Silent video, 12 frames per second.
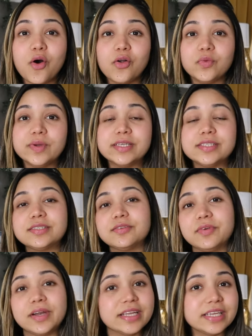always
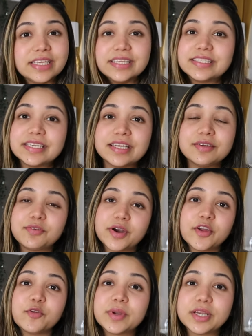very easy for
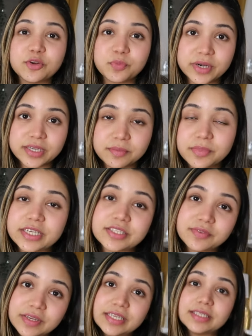everybody to
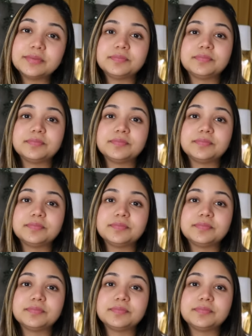breastfeed.